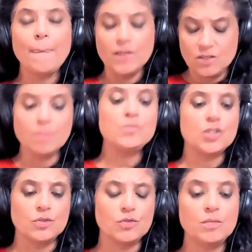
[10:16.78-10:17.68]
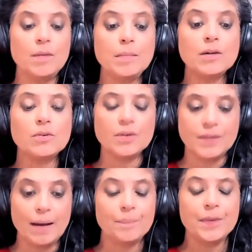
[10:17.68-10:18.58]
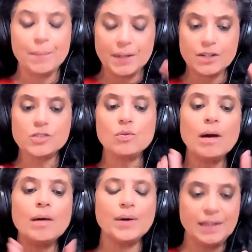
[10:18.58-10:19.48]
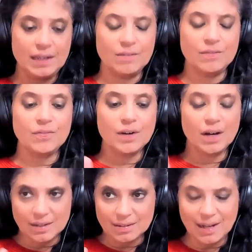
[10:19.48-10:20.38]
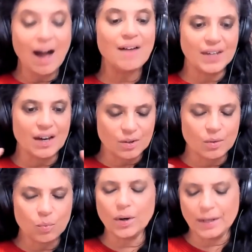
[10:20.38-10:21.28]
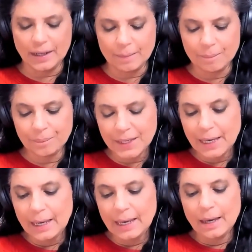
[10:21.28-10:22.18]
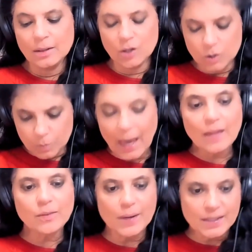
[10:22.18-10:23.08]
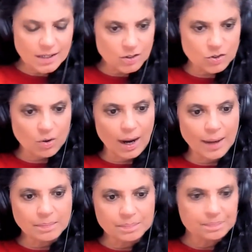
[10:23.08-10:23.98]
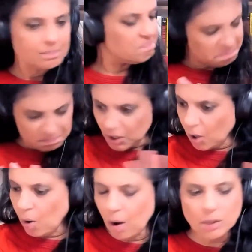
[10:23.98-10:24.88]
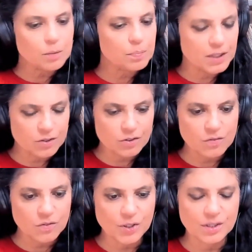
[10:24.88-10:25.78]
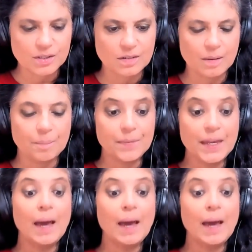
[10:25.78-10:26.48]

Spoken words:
some children may mirror that. But here's where I want to give a caveat or warning. Those pathways I described all are predictors of narcissism,